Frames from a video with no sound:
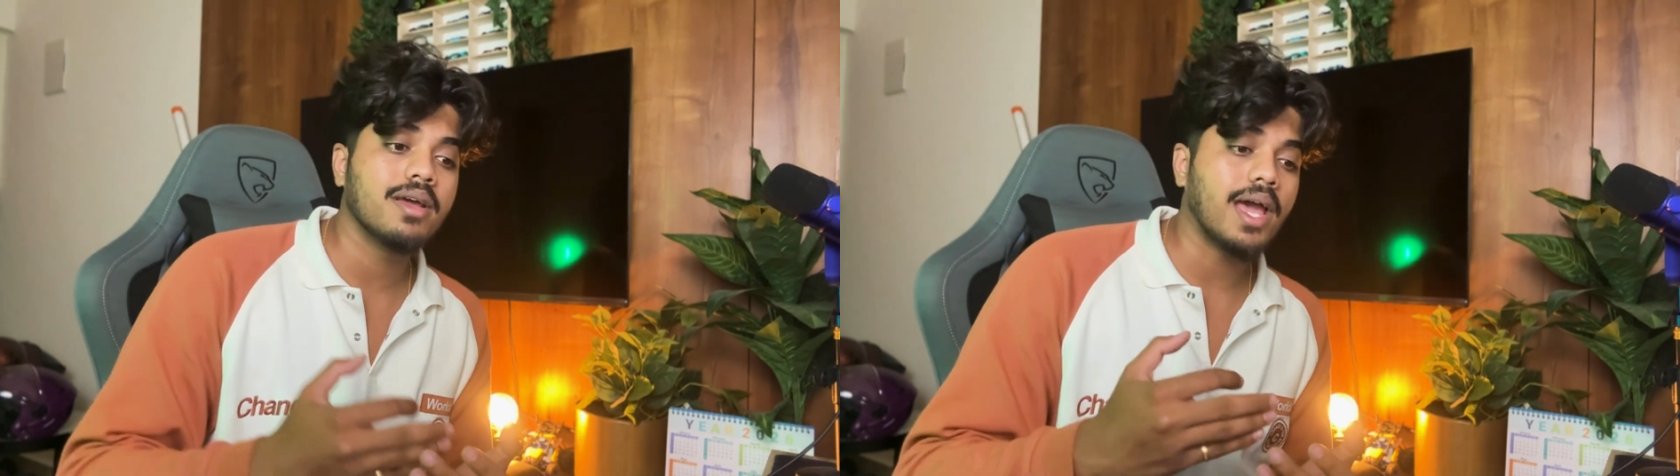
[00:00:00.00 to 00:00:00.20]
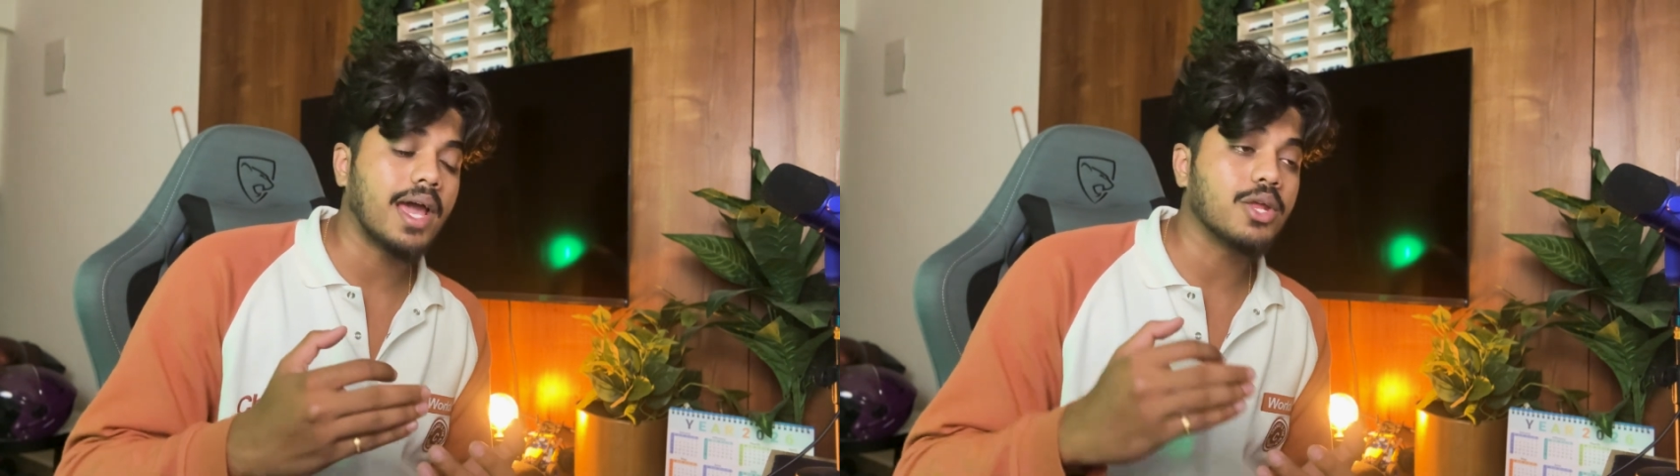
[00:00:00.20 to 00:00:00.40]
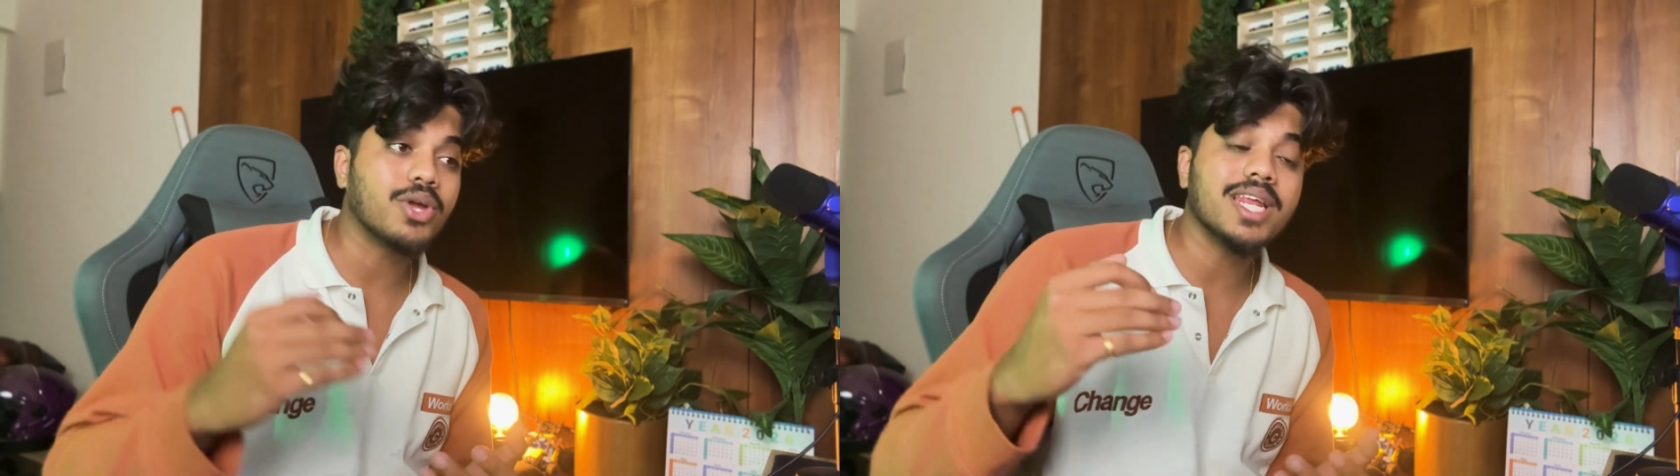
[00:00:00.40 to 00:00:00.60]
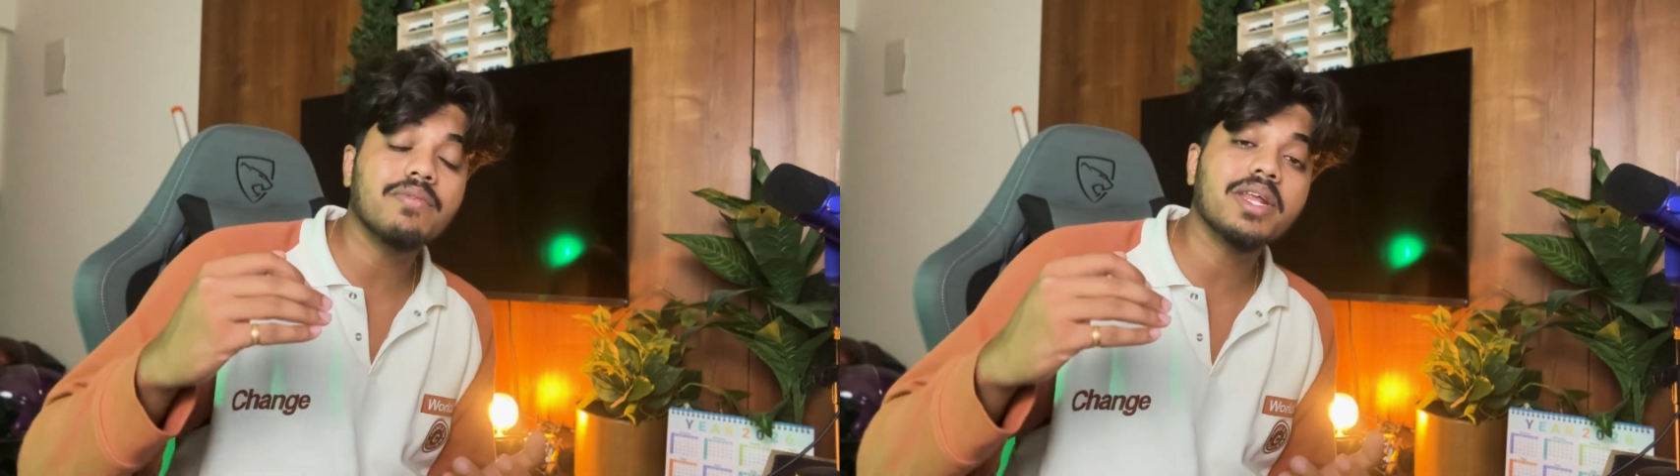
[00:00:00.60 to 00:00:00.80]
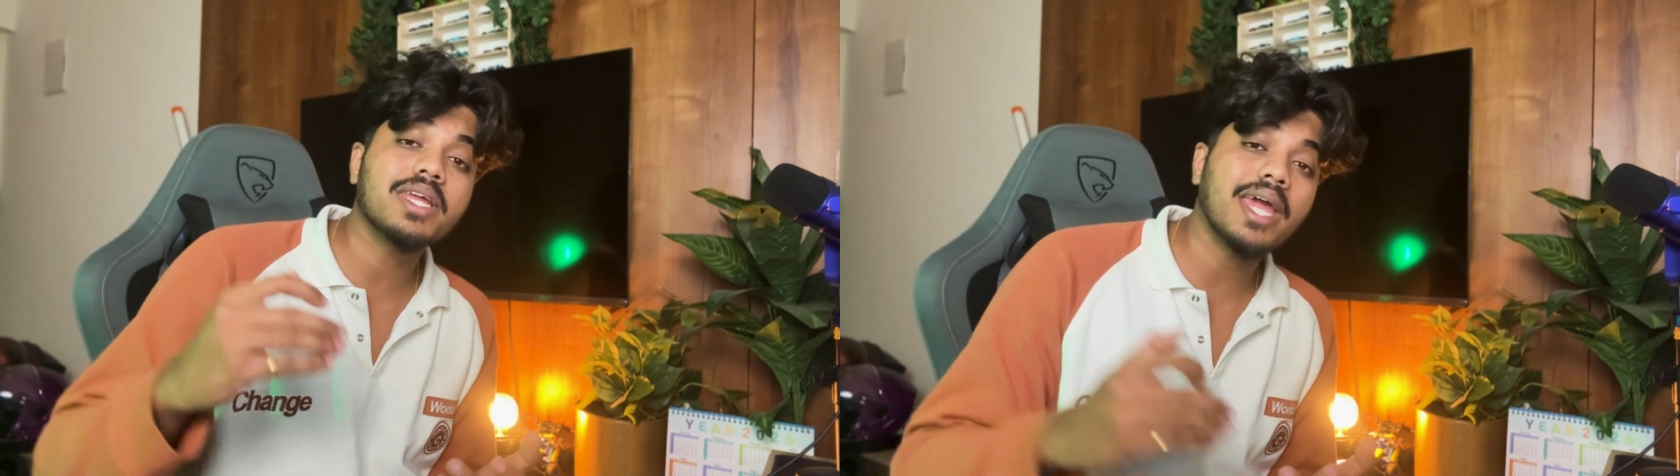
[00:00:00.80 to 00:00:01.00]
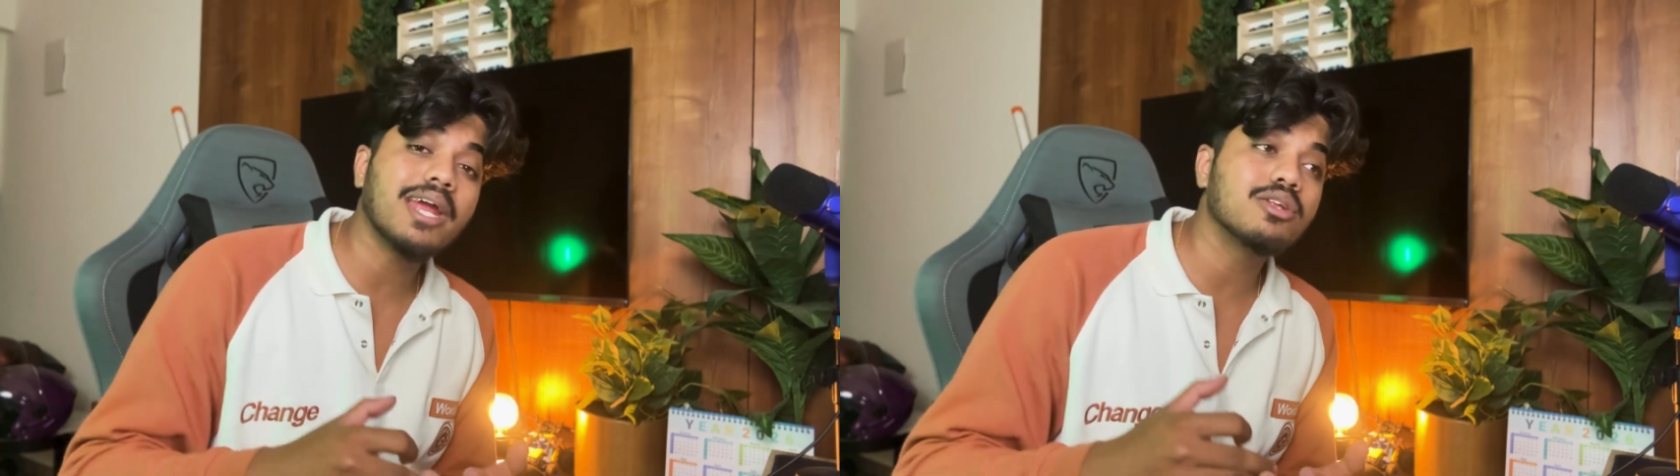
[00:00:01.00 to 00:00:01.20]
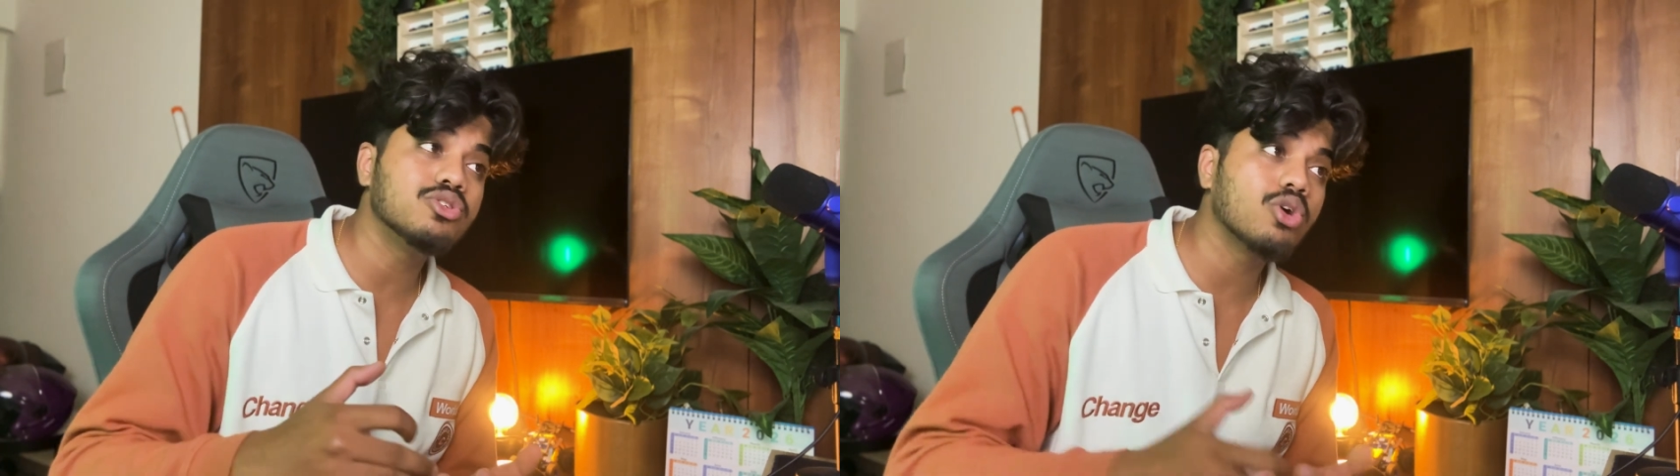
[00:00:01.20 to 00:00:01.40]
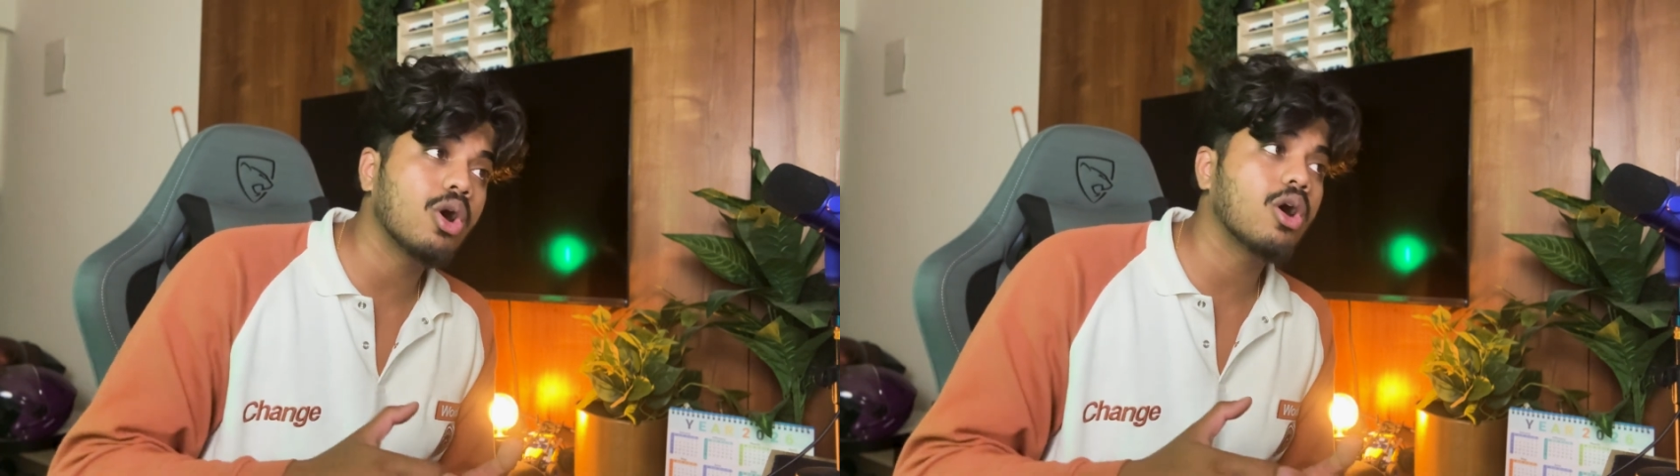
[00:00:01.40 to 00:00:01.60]
and you can even get
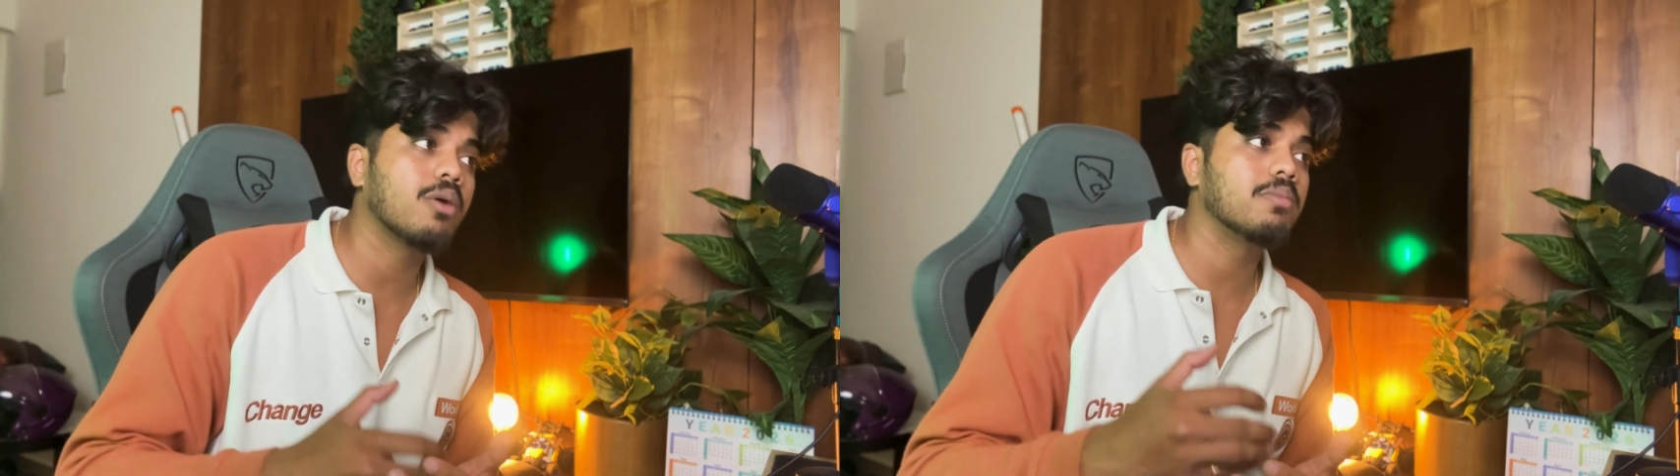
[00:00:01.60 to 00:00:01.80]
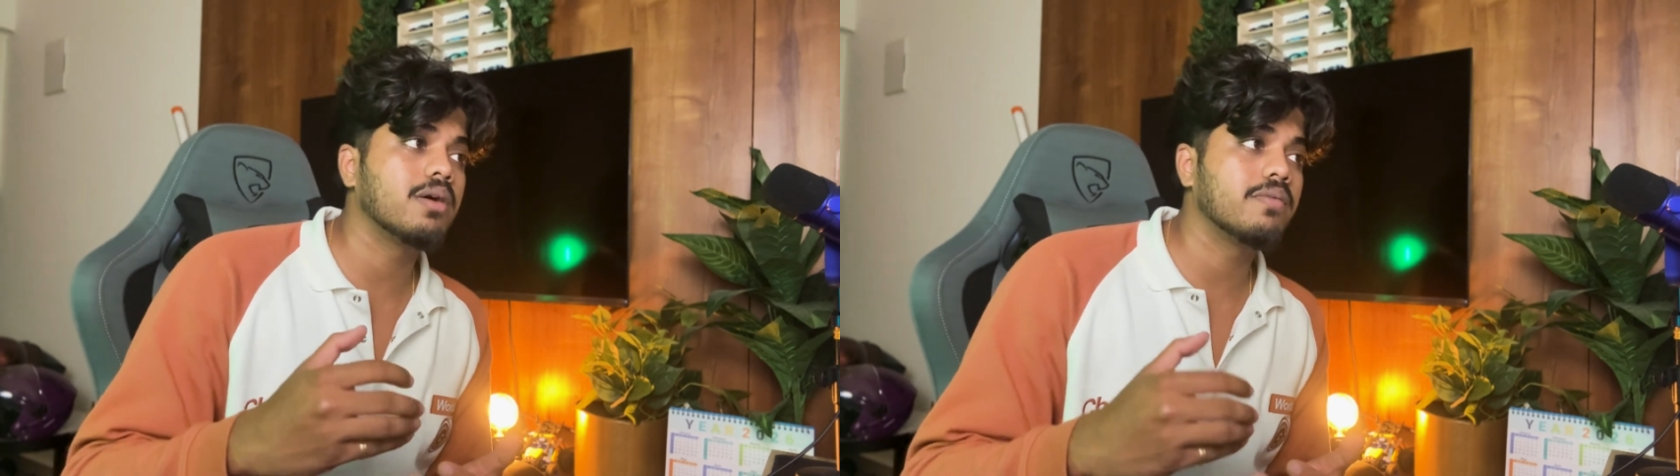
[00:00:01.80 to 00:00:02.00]
job